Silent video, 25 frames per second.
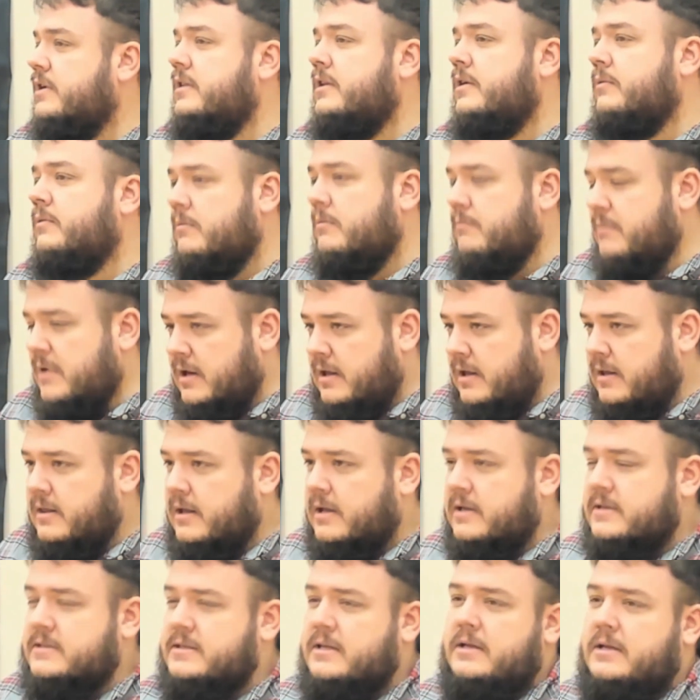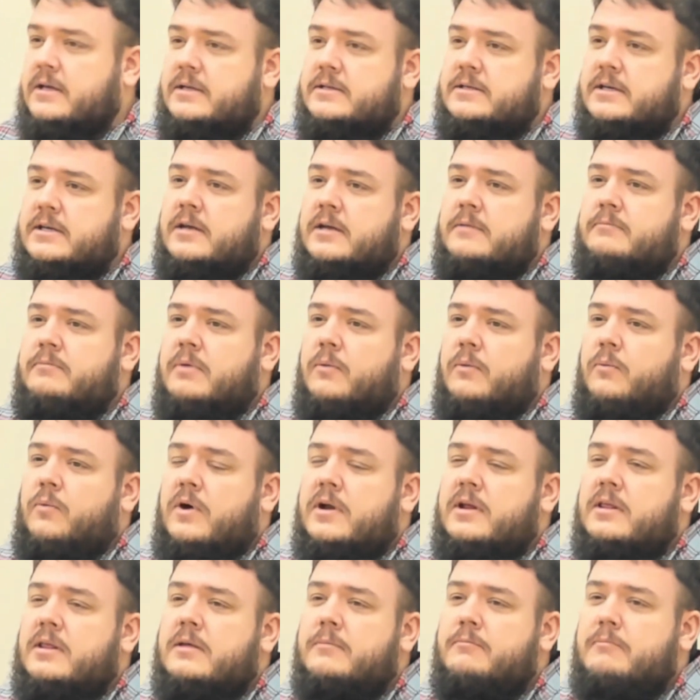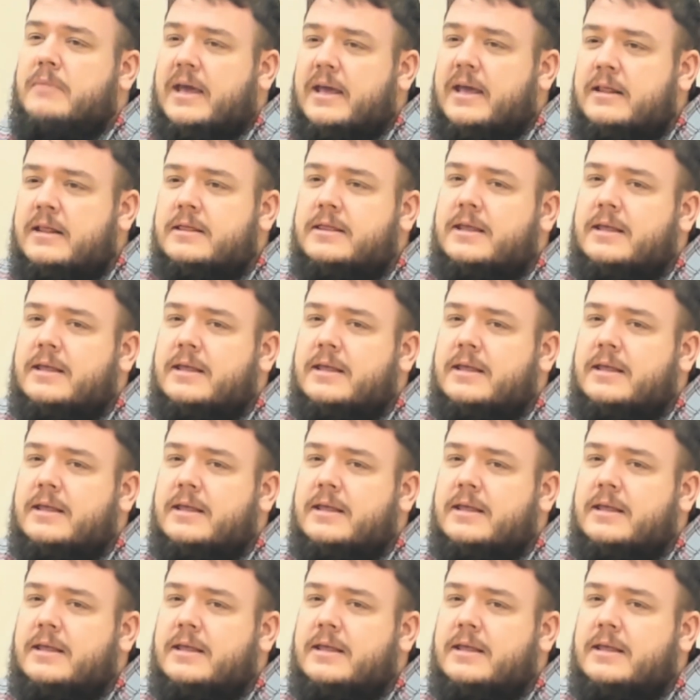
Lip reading: and there were many things that he did, but one of the main